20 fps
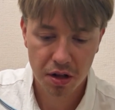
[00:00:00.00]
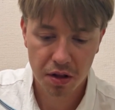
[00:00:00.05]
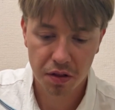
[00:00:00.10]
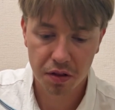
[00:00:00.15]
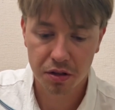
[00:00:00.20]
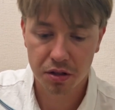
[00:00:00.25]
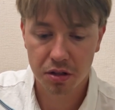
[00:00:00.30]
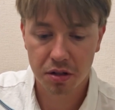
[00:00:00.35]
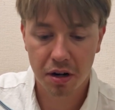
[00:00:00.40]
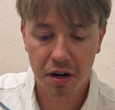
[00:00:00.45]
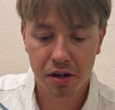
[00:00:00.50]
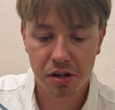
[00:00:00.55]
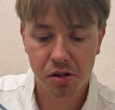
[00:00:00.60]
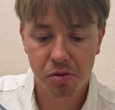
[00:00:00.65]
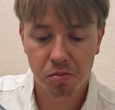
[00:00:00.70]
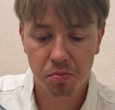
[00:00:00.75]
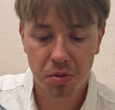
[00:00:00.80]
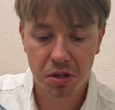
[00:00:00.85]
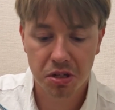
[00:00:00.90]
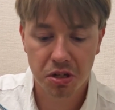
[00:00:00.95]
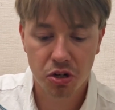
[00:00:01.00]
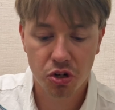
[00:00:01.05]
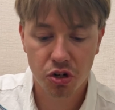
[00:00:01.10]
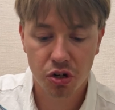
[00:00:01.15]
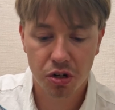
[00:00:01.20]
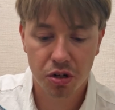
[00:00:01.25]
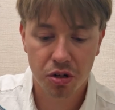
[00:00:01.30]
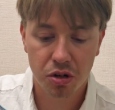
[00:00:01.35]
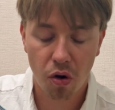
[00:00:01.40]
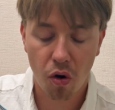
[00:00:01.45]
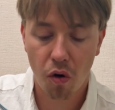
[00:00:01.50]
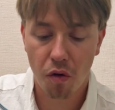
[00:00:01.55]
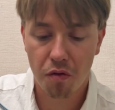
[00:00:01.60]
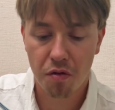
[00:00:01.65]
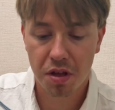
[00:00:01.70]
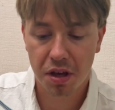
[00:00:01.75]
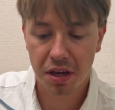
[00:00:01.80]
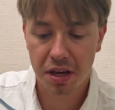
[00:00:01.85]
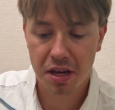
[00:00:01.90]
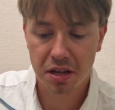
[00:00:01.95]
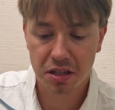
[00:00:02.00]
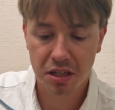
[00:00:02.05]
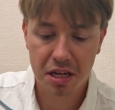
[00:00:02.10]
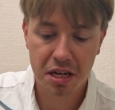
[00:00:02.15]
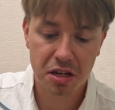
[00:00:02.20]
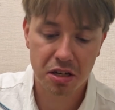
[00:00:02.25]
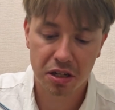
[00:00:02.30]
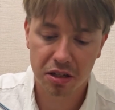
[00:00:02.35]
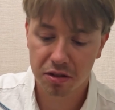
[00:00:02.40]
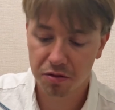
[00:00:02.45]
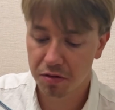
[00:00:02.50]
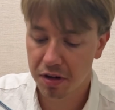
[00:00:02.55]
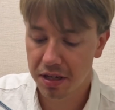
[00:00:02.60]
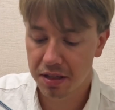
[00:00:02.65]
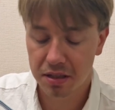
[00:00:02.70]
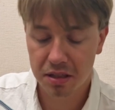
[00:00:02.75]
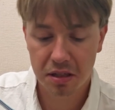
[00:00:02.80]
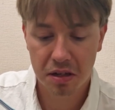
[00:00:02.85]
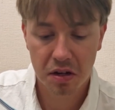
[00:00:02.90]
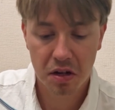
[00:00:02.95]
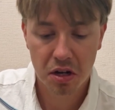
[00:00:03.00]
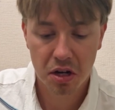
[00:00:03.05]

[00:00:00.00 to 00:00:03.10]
the starting position of the King's Indian defense.